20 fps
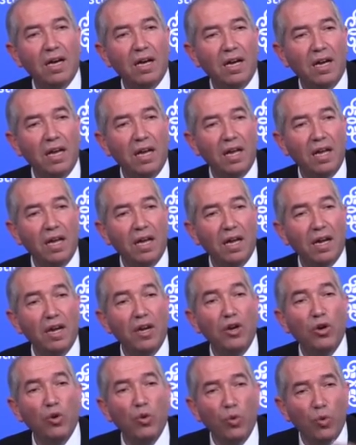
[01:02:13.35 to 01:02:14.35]
re
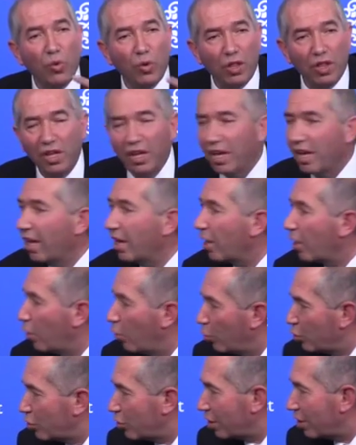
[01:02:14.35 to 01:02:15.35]
renew the
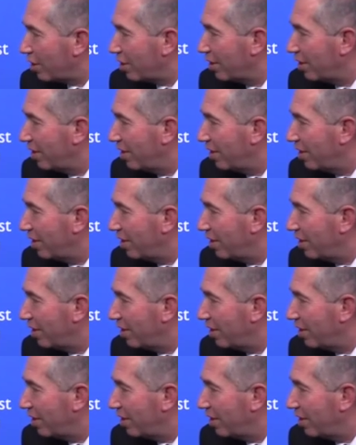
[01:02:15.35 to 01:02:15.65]
closure.